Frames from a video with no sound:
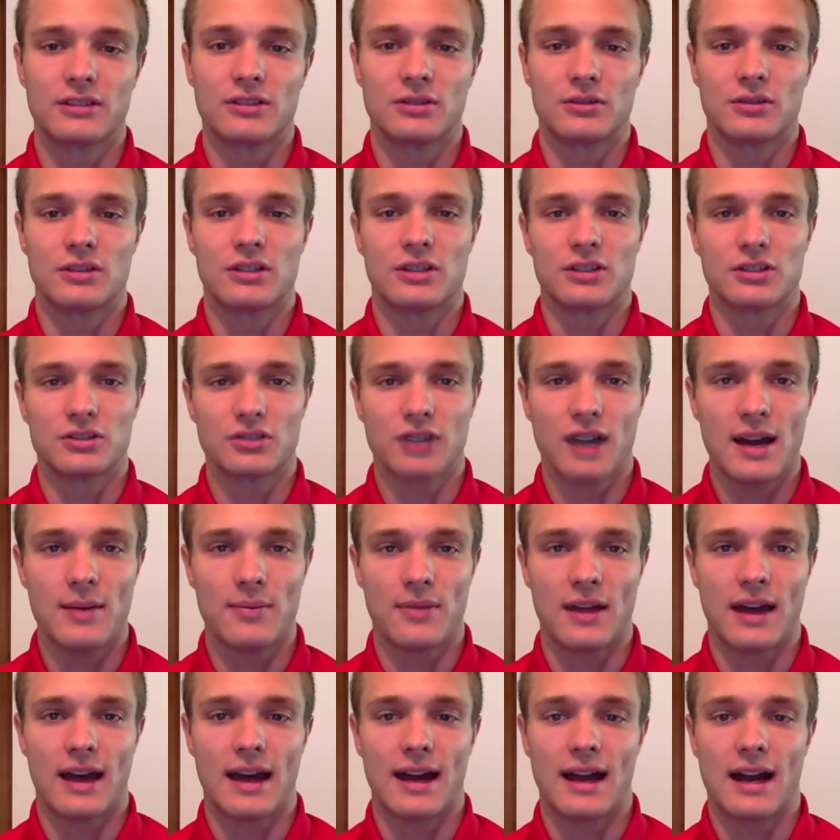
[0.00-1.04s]
So to describe
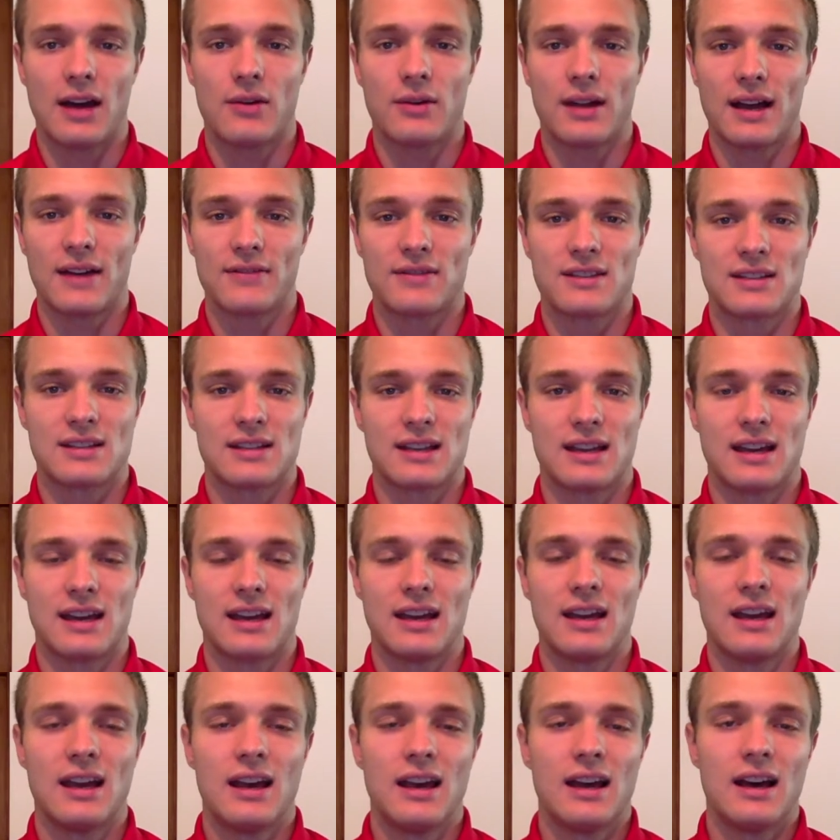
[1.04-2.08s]
that, I would have to
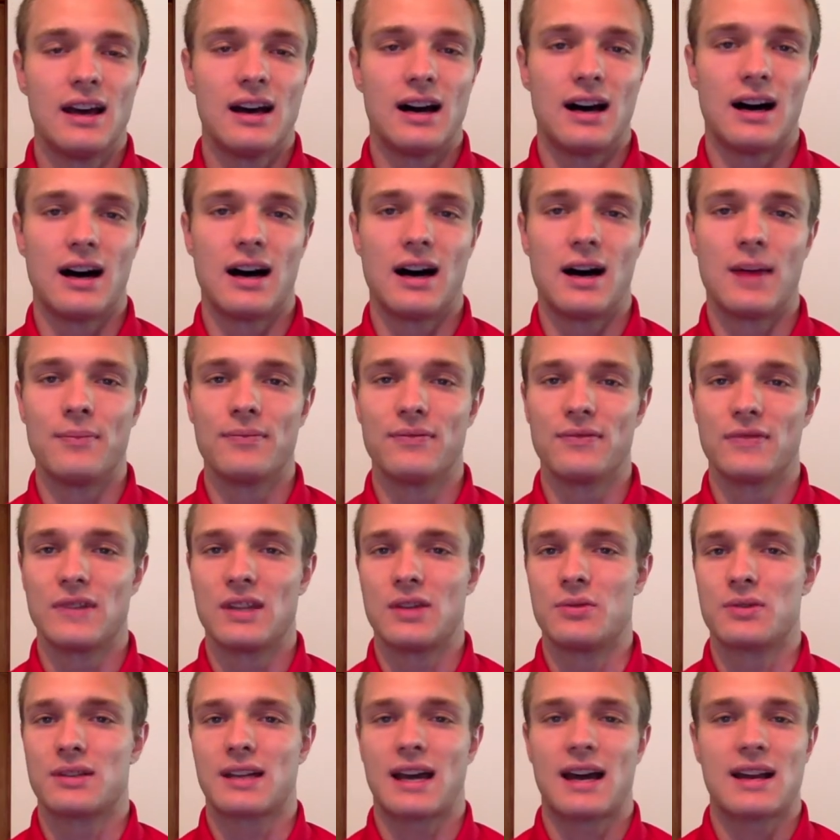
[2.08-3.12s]
say
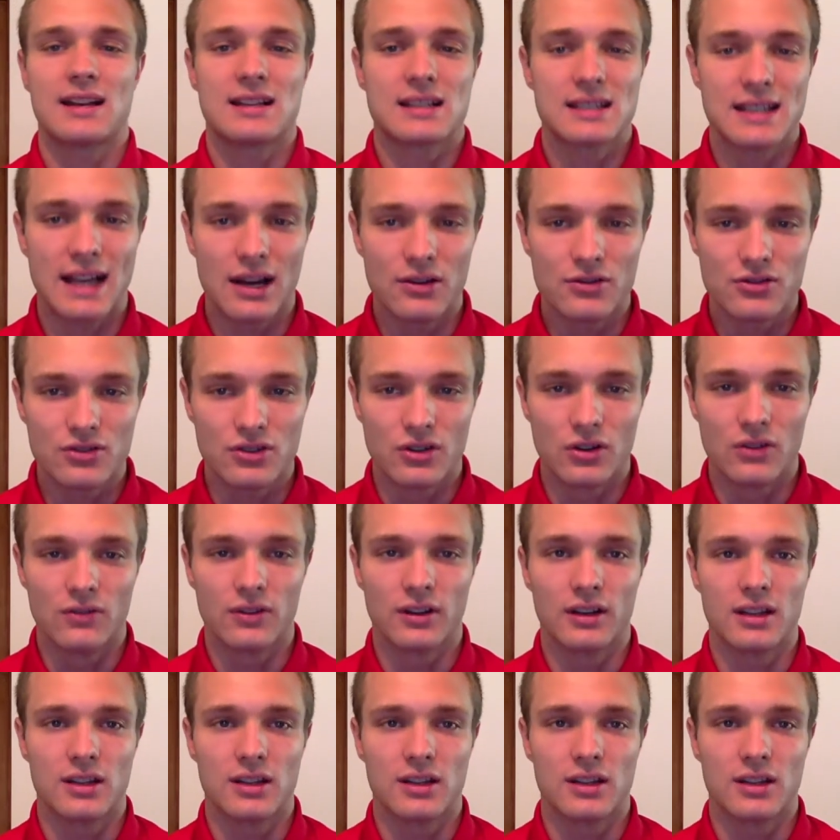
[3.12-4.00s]
he was kind of slouched over.